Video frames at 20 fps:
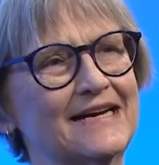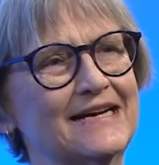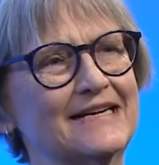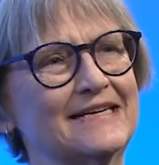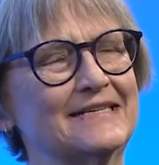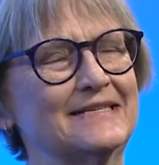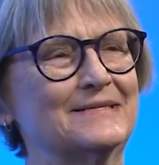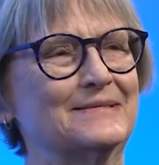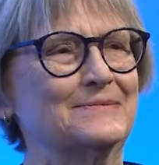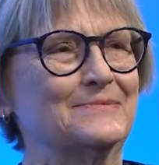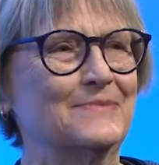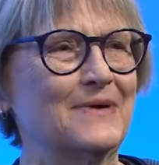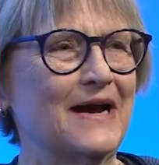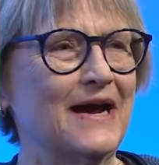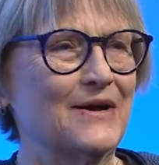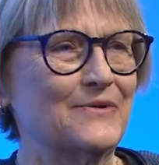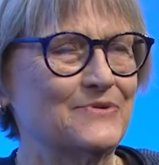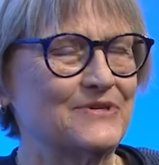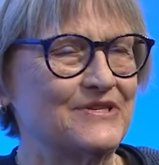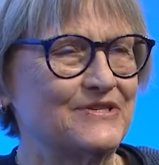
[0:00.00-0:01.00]
Um,
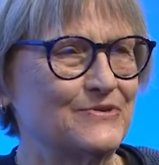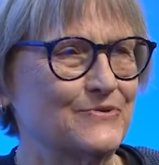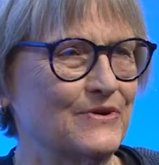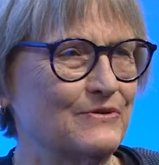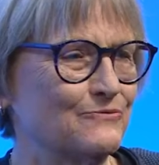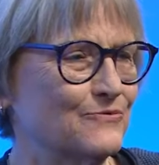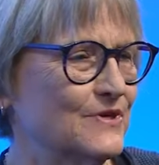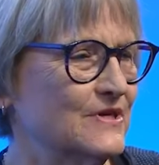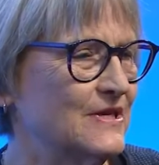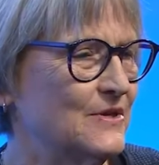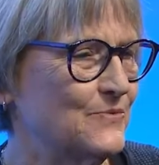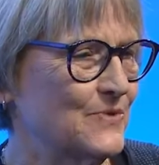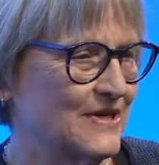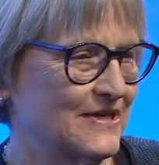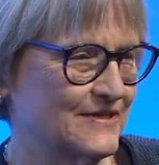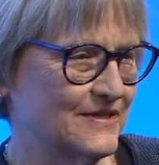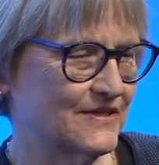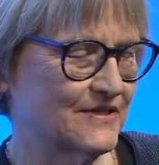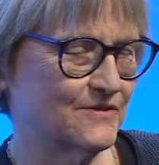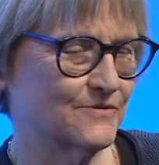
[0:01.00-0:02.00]
I was doing really
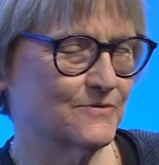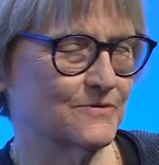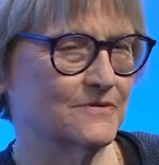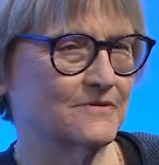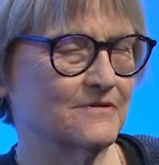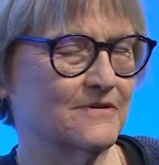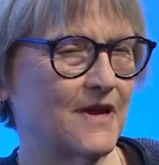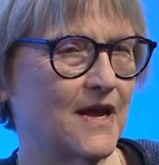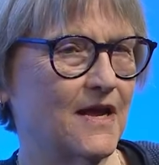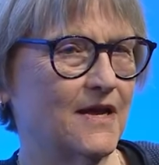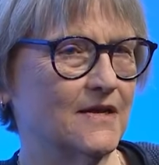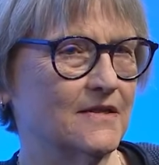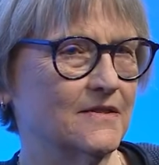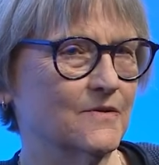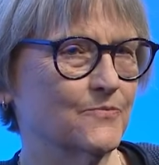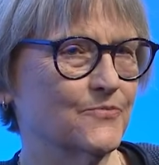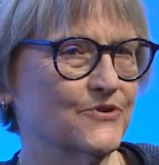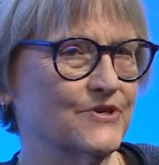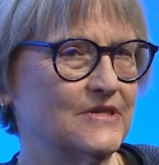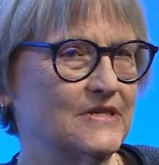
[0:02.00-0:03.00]
well in school, and the
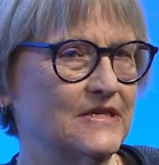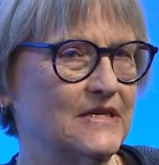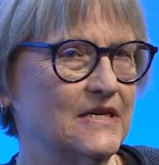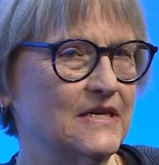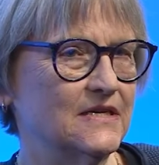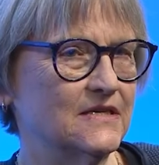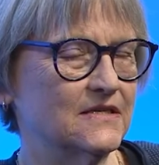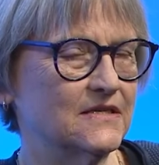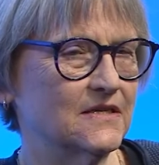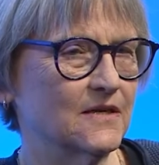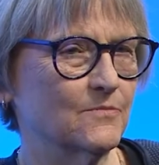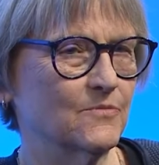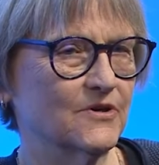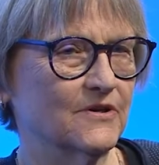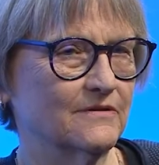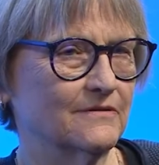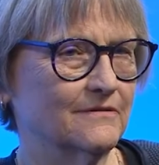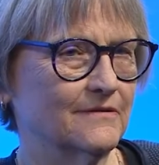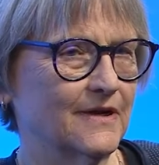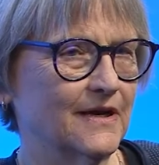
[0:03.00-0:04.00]
preceding
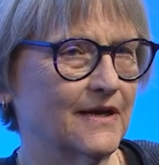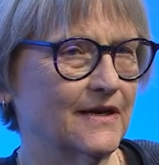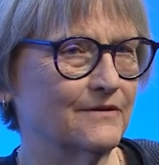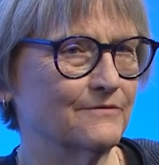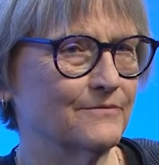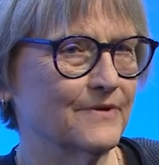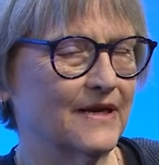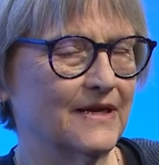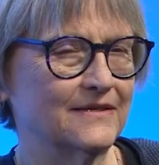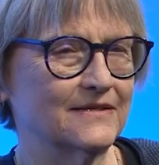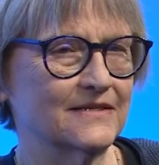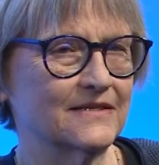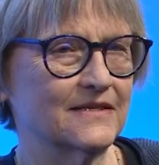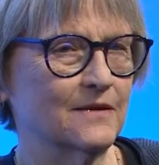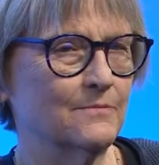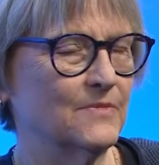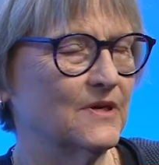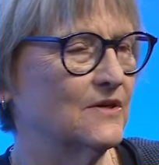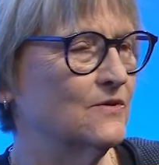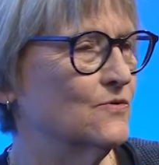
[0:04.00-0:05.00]
summer, I'd read
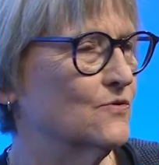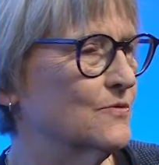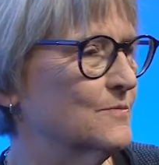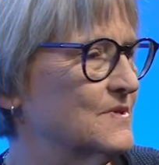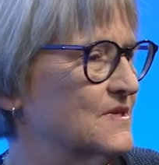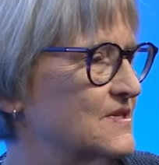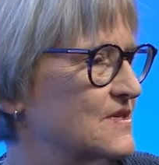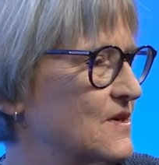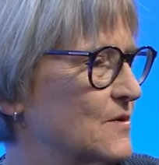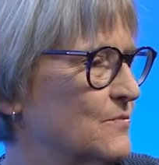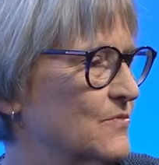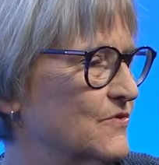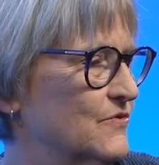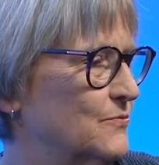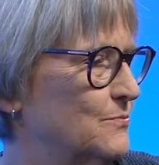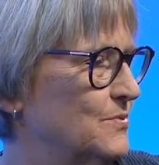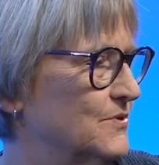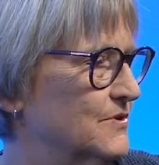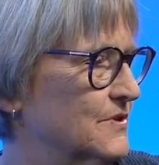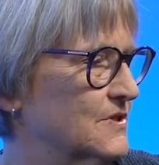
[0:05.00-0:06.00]
some enormous number
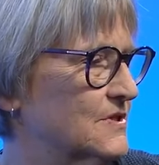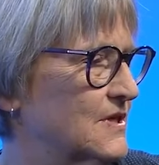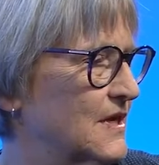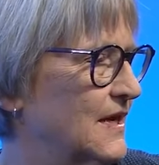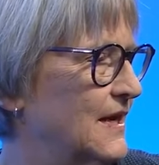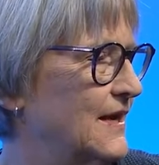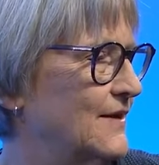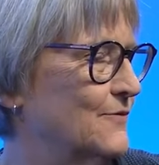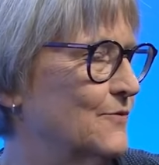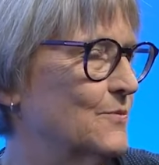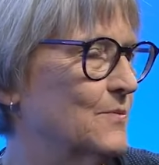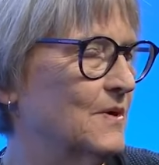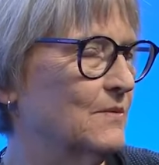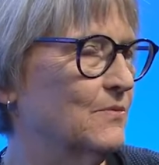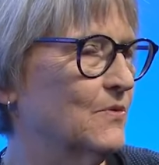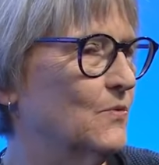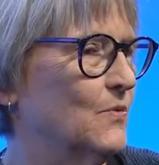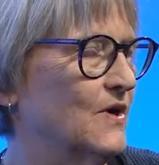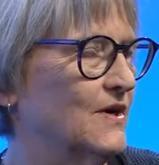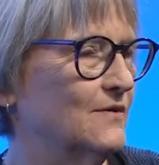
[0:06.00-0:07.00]
of books. I can't
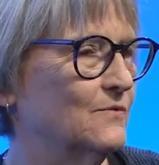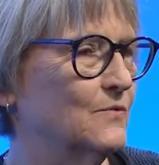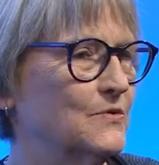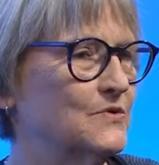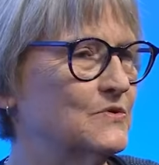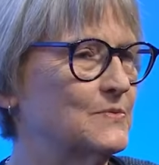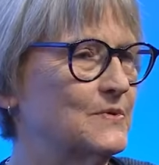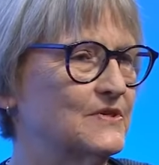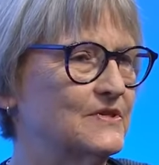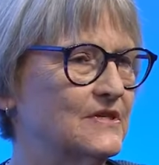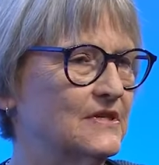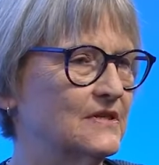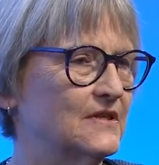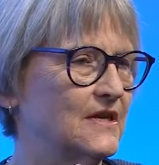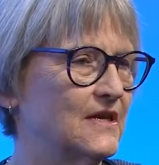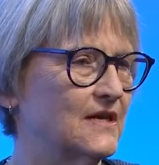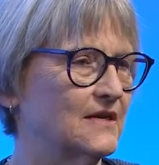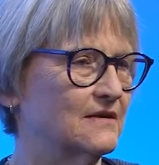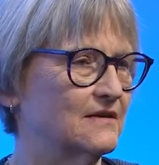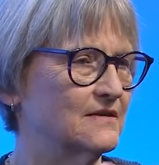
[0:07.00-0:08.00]
remember what. were supposed to, at
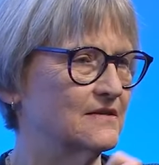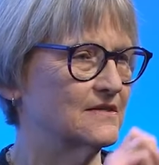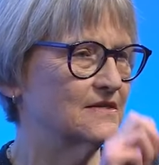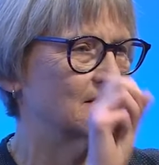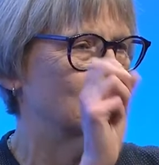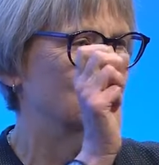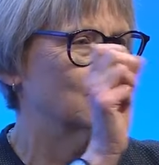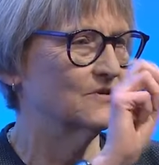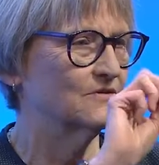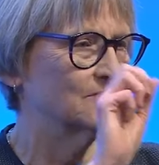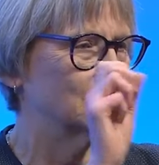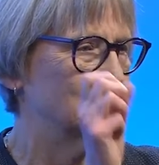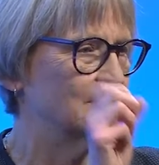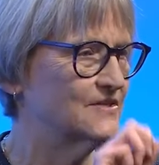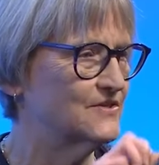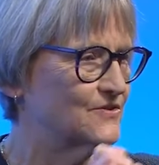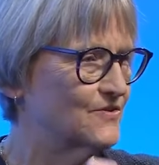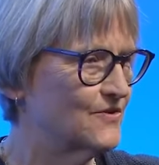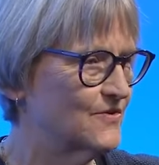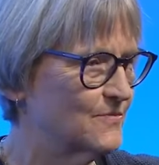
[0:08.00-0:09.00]
the end of the summer,
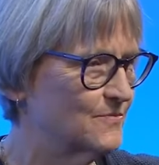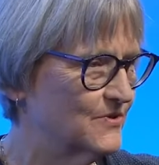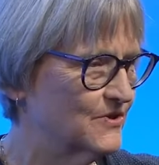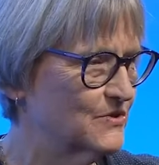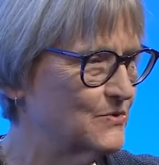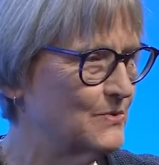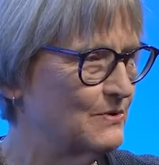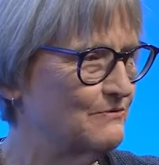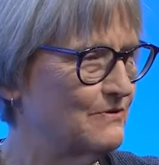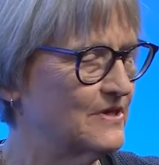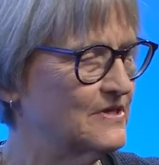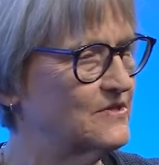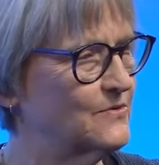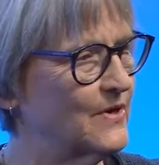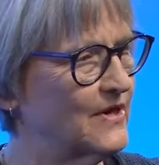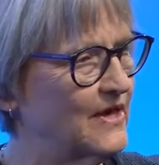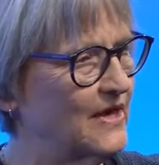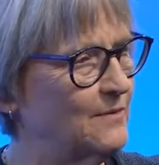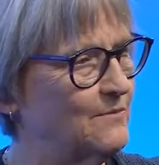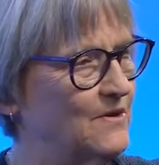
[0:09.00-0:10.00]
list all the books we'd read. So
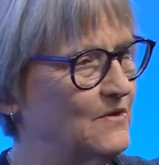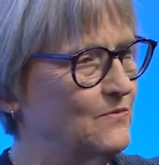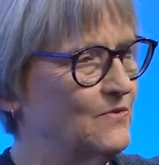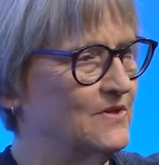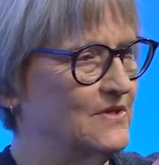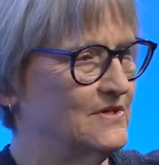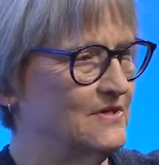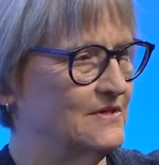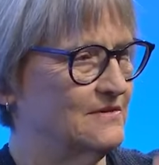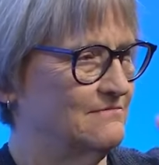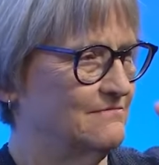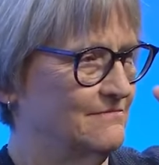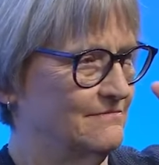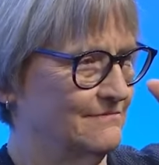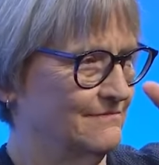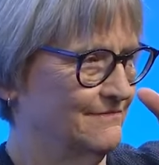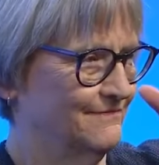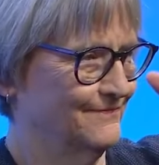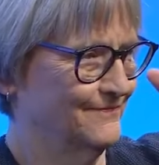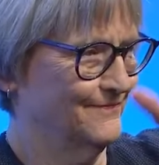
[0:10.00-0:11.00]
I came in with this
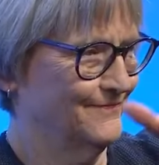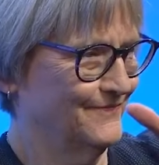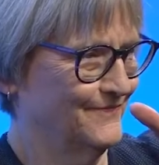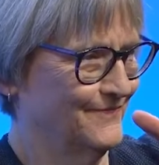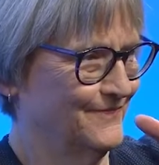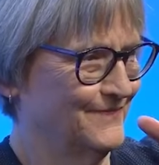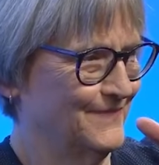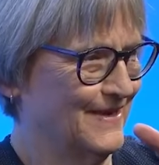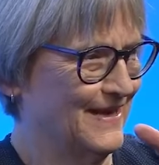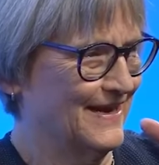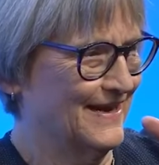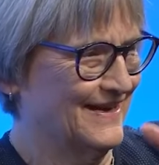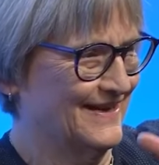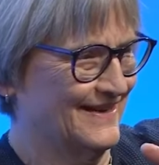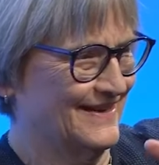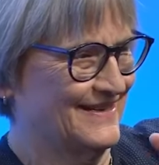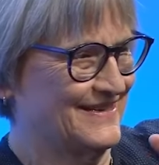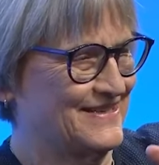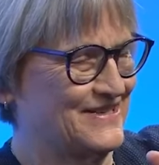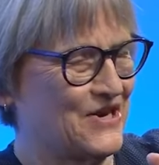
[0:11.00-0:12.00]

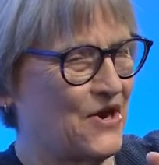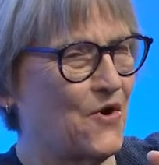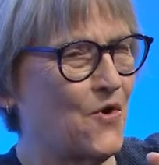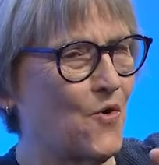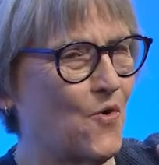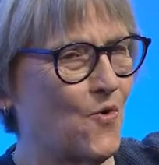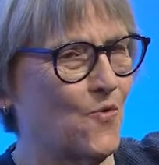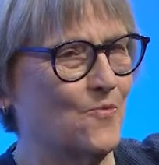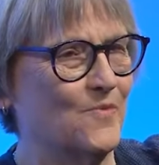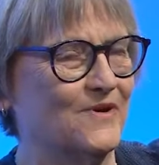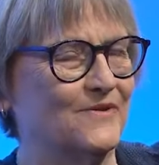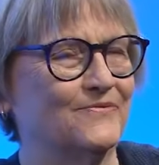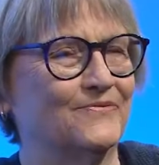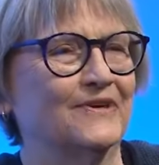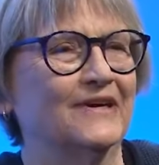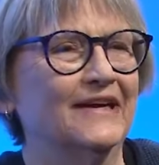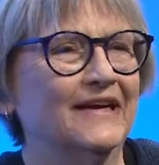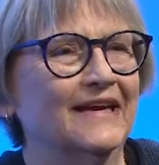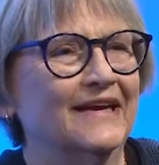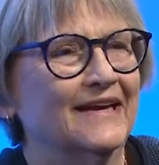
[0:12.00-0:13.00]
tome of,
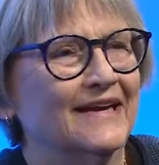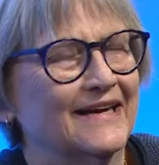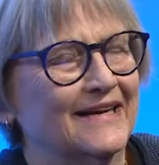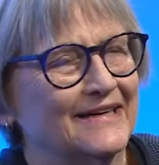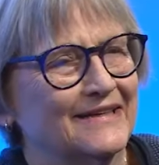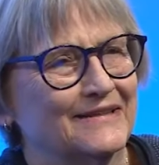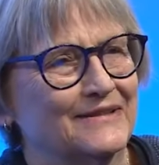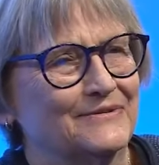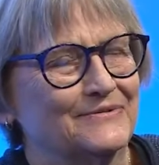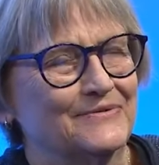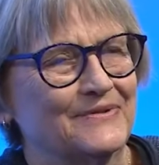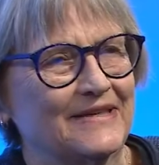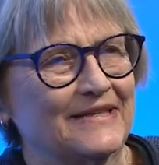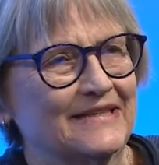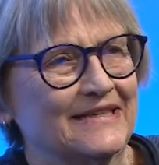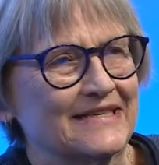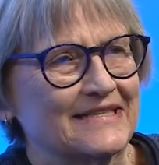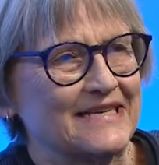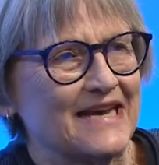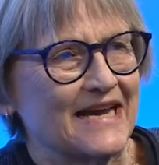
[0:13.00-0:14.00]
of
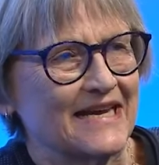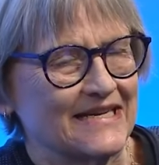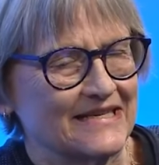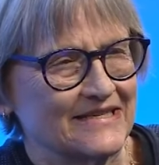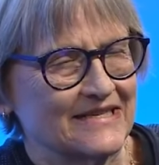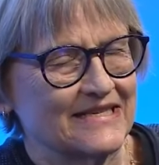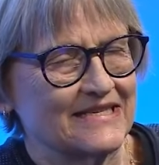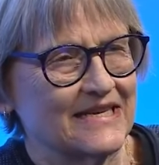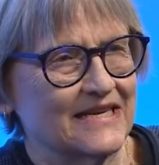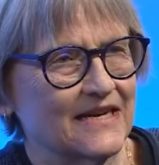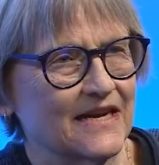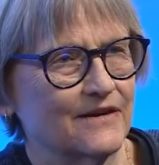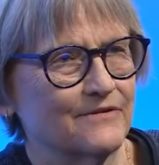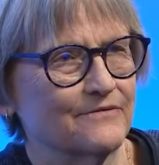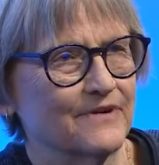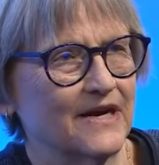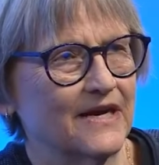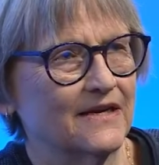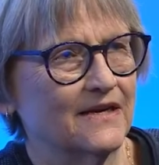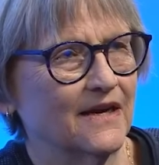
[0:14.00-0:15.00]
uh, titles that I'd
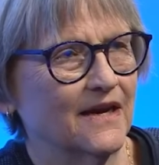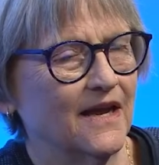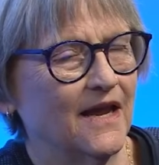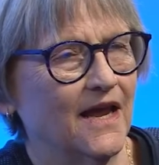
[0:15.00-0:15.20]
read.